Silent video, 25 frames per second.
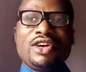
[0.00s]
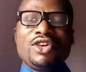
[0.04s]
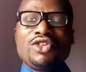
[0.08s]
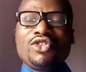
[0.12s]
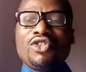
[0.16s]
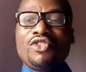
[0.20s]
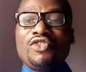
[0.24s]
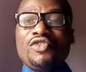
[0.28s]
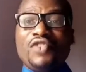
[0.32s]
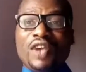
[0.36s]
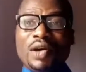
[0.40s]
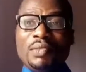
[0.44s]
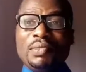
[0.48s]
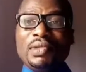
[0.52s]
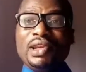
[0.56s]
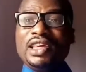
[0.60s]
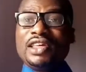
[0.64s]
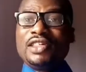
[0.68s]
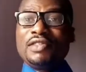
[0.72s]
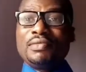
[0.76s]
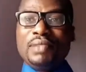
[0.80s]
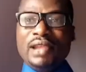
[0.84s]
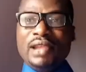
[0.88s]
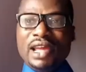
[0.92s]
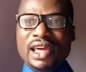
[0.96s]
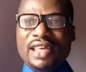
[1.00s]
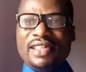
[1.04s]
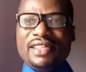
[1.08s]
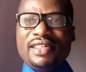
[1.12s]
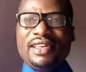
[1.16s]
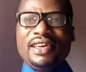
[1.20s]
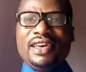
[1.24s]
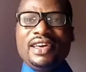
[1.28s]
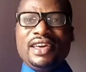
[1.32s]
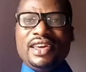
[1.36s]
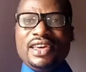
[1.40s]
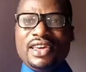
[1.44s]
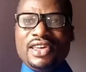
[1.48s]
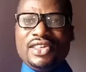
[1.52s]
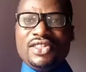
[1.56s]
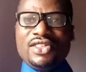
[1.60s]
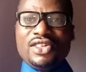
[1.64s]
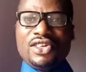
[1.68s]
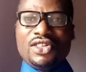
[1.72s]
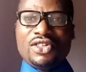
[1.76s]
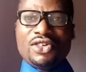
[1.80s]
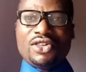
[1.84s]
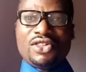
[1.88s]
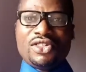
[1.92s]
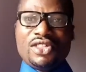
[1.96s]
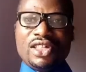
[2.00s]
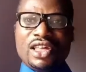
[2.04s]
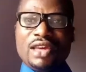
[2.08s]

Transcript: Your family is blessed in Jesus'